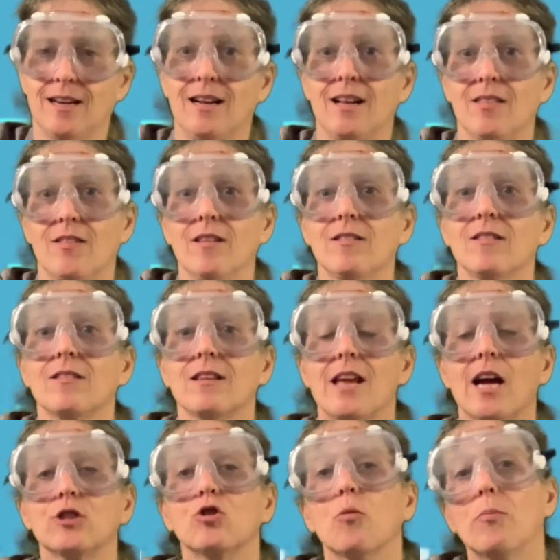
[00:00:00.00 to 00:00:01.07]
This is an
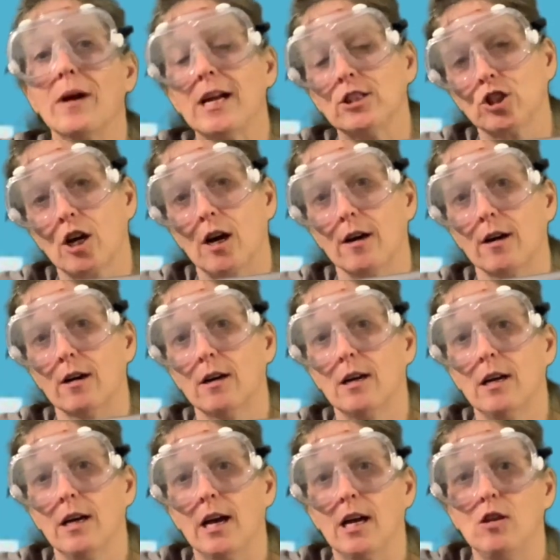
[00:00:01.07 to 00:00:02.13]
actual branch cutter,
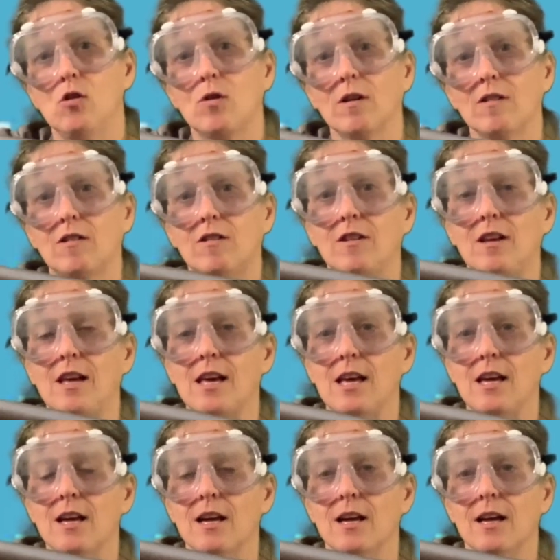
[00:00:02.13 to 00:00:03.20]
and you can
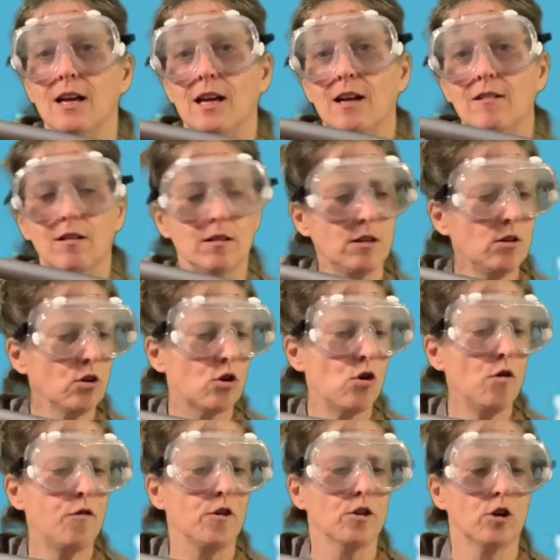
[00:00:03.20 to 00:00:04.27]
see it's a little
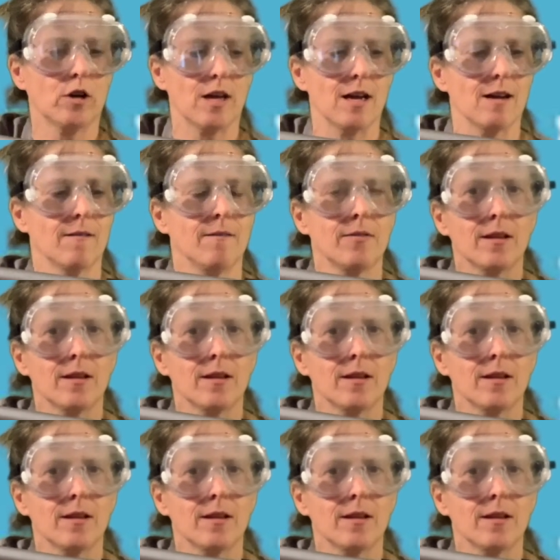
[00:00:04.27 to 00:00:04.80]
goofy looking.